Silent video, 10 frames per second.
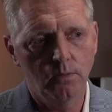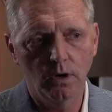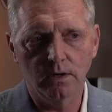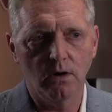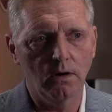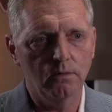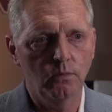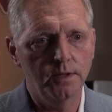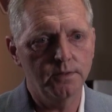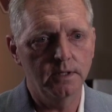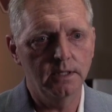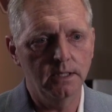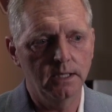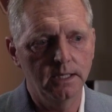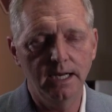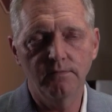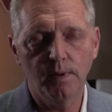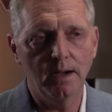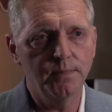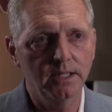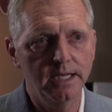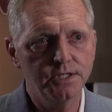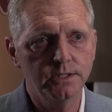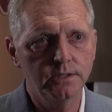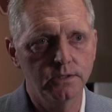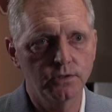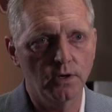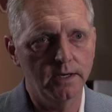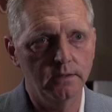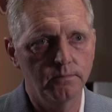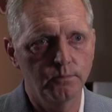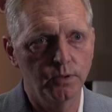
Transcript: We work hard with the uh, native population to try to